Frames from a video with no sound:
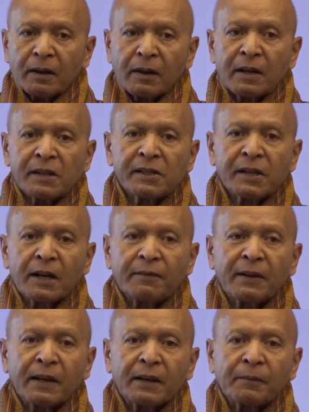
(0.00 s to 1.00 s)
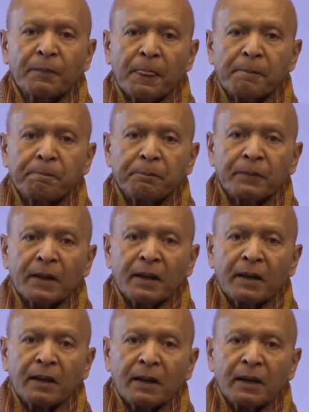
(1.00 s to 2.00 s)
conserving,
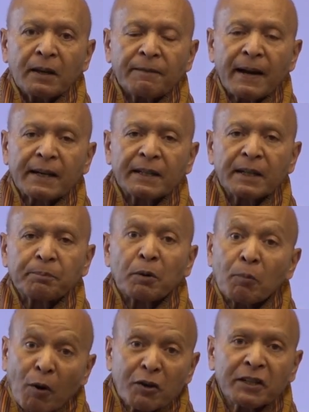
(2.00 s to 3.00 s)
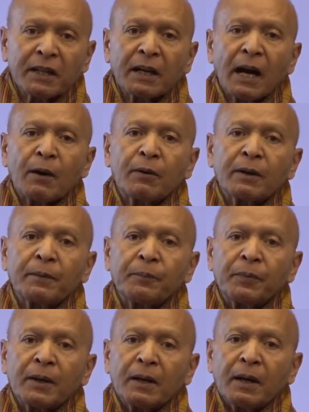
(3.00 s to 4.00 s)
in fact, promoting our
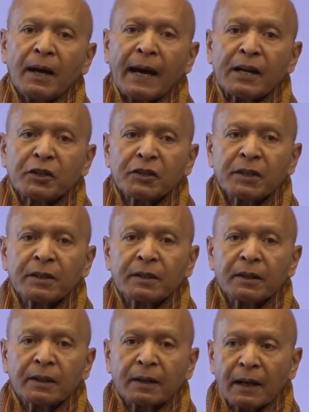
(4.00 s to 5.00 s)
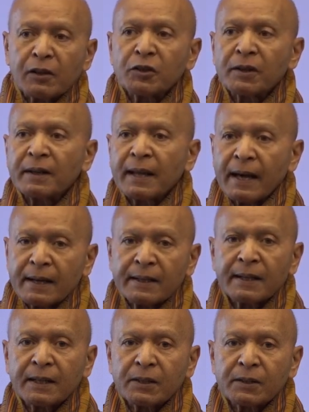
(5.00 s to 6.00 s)
ancient culture and
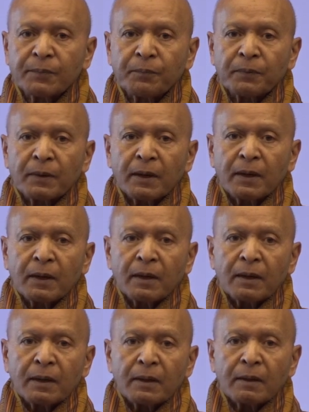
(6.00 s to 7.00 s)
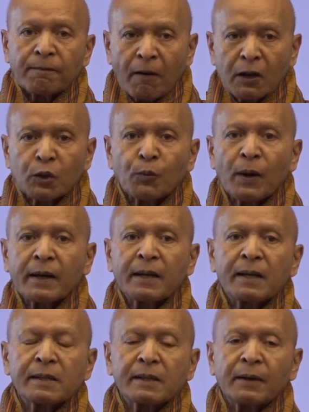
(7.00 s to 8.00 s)
heritage. The fourth one
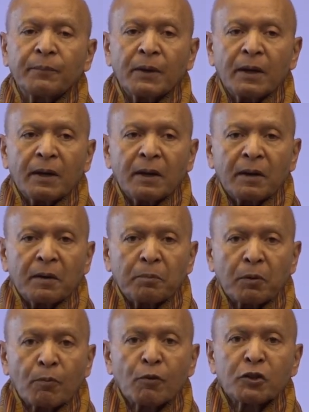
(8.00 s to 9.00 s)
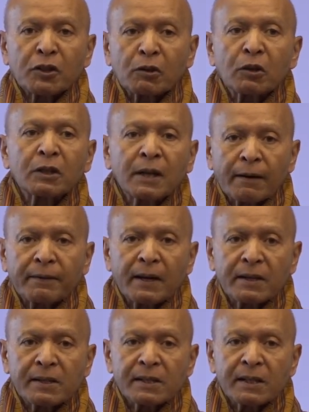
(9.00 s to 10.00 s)
is promotion of good
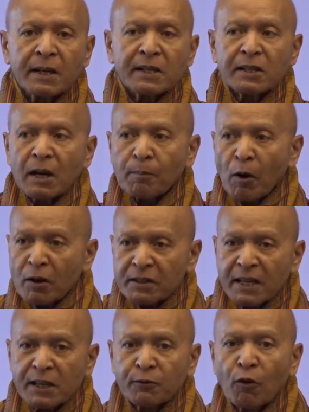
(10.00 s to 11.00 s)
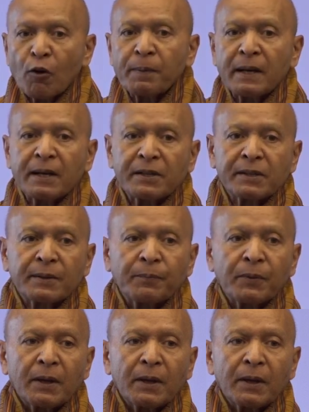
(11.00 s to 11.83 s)
governance. So, among these four pillars,